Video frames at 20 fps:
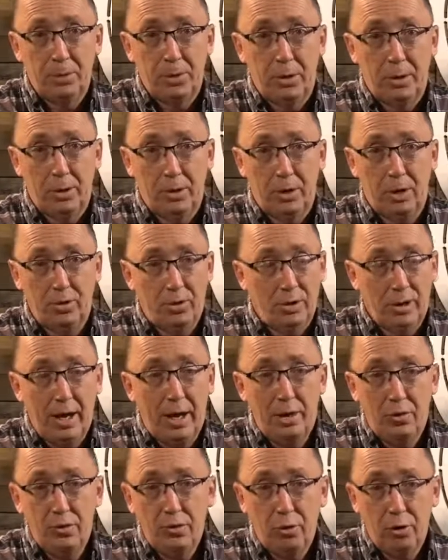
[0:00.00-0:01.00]
That's the last
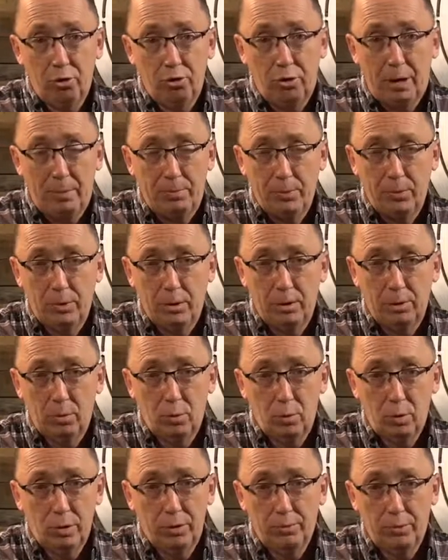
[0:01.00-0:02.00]
verse, chapter
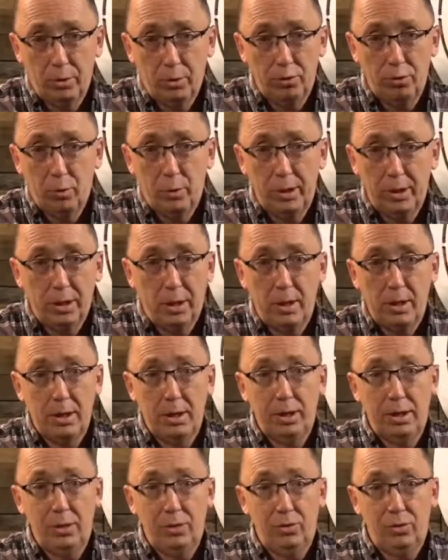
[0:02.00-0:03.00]
1, verse 29.
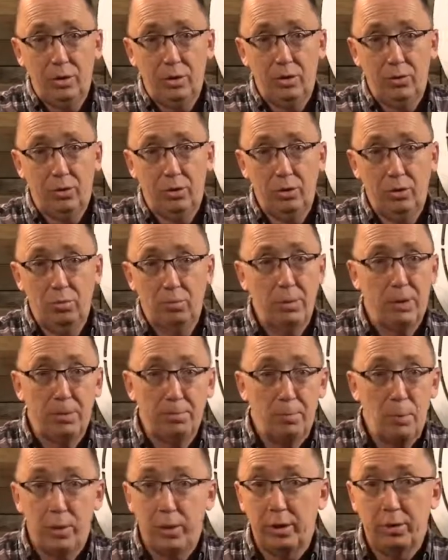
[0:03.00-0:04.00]
He says that you've been
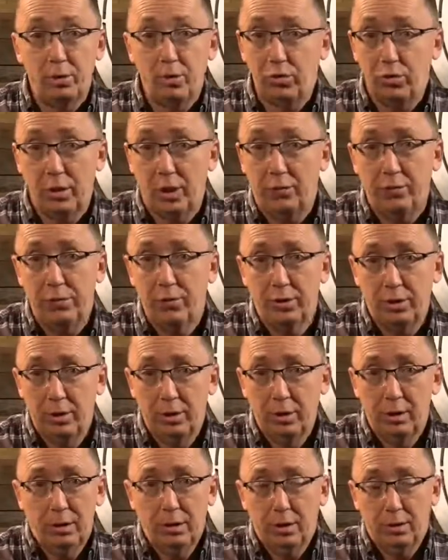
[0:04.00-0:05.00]
appointed to suffer
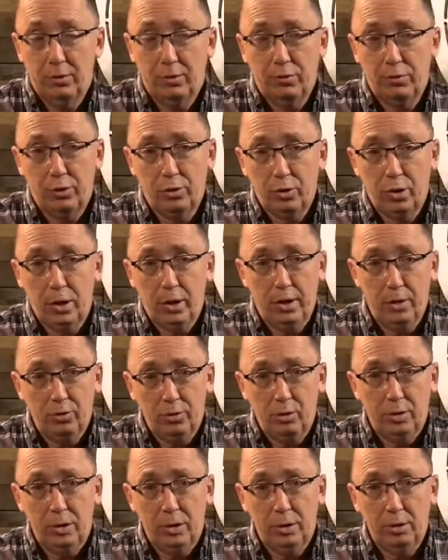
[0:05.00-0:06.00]
for Christ,
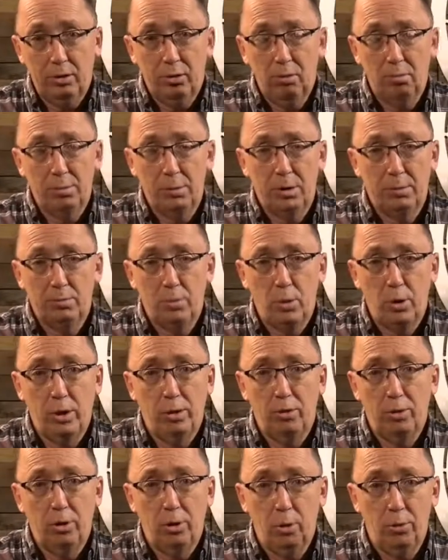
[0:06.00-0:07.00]
and you've been appointed to
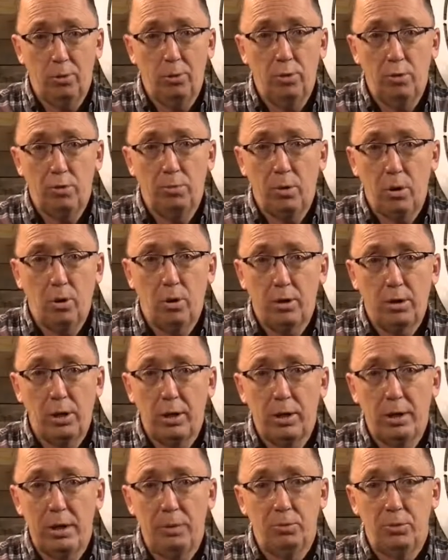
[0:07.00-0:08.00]
go through some hard
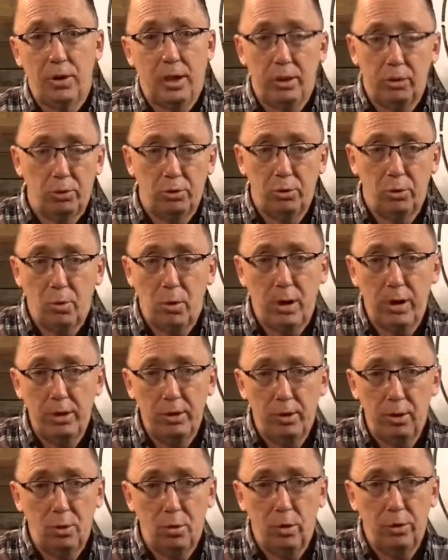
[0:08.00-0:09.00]
times. I don't know why you're
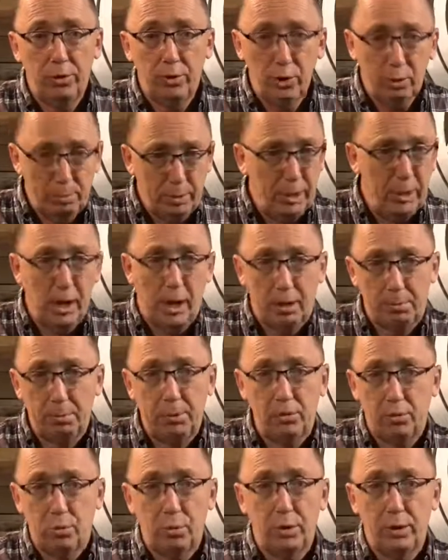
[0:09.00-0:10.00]
going through, but God must
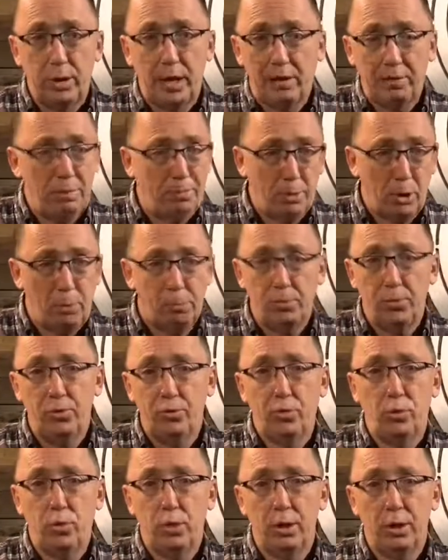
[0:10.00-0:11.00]
have a purpose
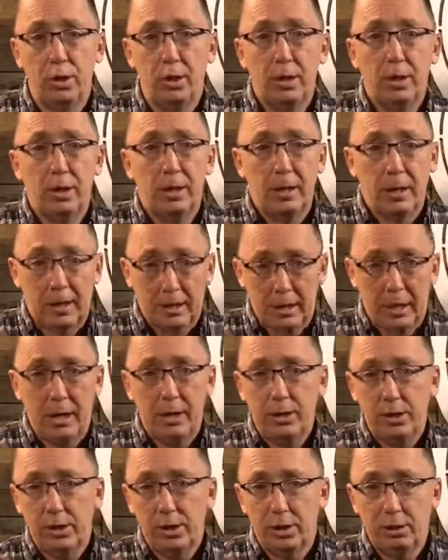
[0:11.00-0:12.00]
for it, and now
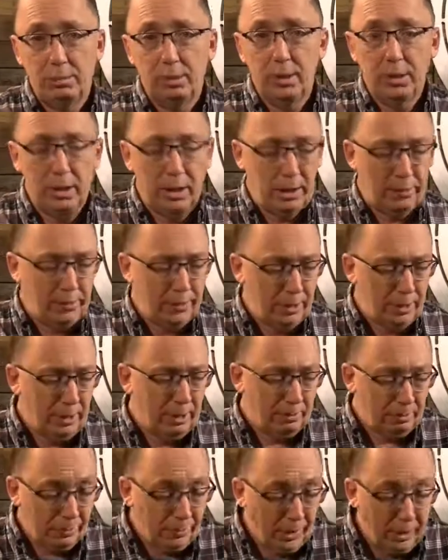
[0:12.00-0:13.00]
you're in the middle of it.
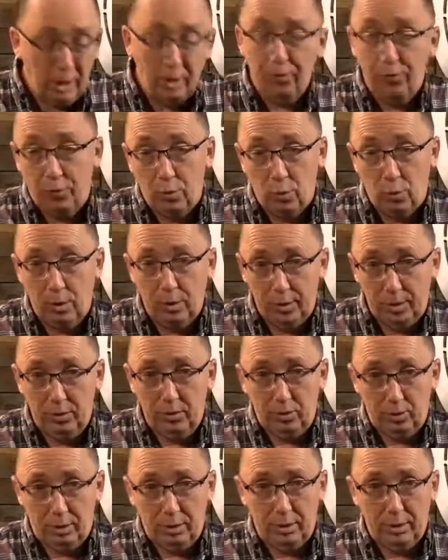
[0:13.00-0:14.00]
Therefore, he
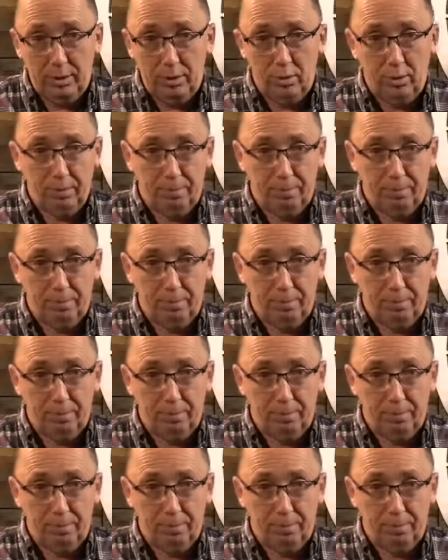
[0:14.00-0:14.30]
says,